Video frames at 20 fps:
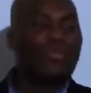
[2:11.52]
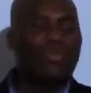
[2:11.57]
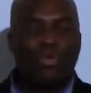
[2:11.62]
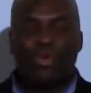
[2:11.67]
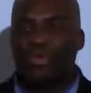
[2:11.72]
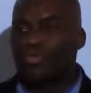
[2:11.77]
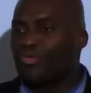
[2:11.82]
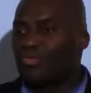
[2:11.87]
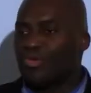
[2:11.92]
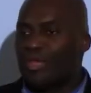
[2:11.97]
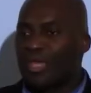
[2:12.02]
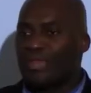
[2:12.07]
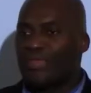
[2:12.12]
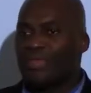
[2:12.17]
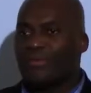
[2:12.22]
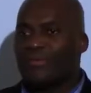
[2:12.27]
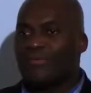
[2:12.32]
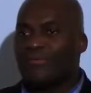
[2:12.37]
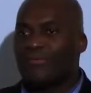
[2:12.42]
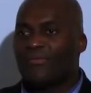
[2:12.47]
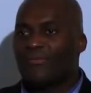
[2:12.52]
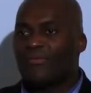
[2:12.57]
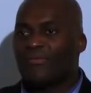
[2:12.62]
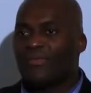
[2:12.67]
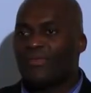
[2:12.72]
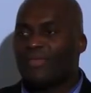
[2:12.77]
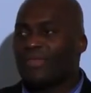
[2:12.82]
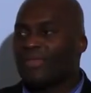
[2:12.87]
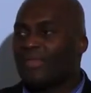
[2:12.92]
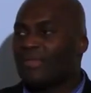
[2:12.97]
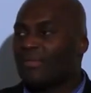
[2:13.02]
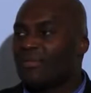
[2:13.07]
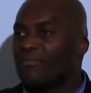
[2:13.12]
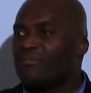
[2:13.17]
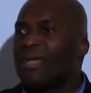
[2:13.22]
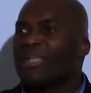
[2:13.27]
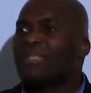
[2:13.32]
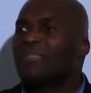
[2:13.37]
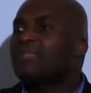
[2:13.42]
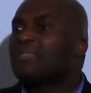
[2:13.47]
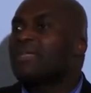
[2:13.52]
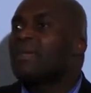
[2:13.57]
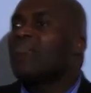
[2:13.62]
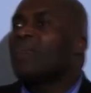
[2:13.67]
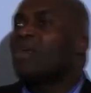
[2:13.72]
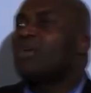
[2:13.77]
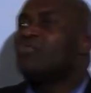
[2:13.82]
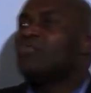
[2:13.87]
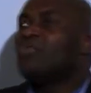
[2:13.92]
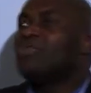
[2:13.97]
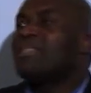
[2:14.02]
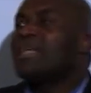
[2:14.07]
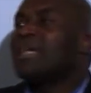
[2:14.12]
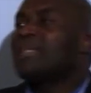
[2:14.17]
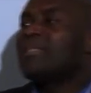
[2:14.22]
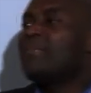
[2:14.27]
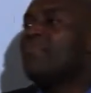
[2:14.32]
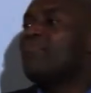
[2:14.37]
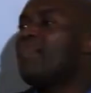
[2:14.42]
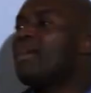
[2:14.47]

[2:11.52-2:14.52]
work together. But someone will take the